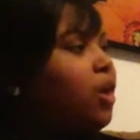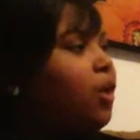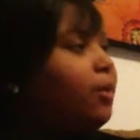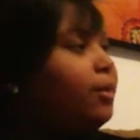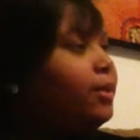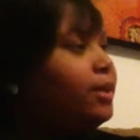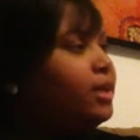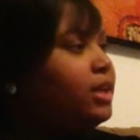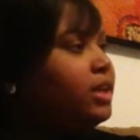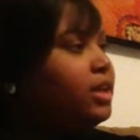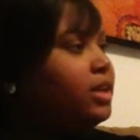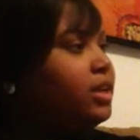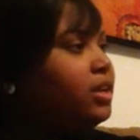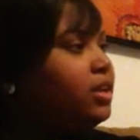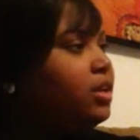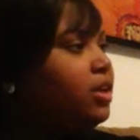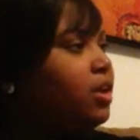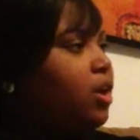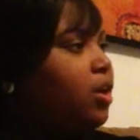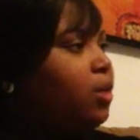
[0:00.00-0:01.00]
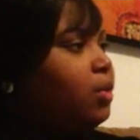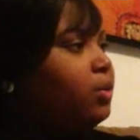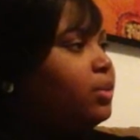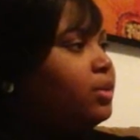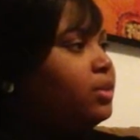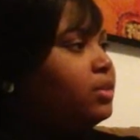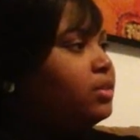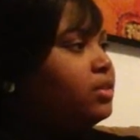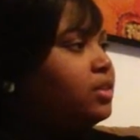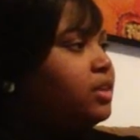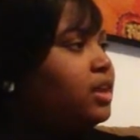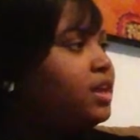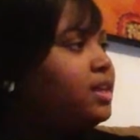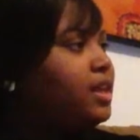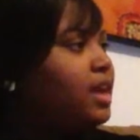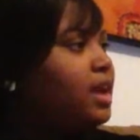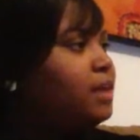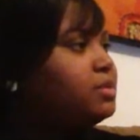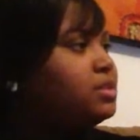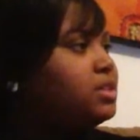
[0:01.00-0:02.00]
Open ended or open
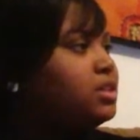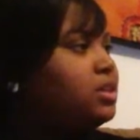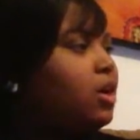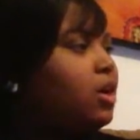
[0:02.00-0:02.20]
adoption?